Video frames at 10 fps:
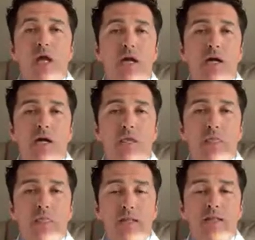
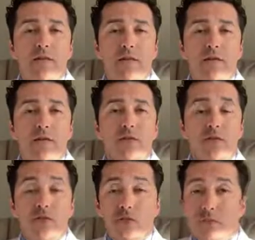And then if
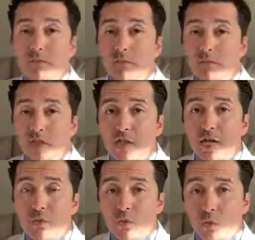your symptoms
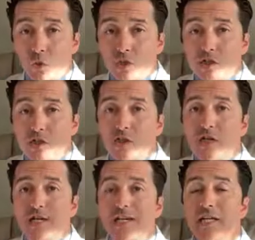get worse, you
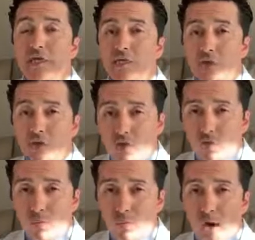start getting shortness
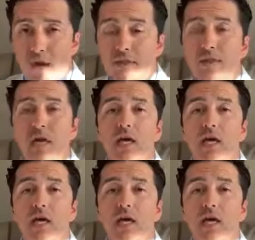of breath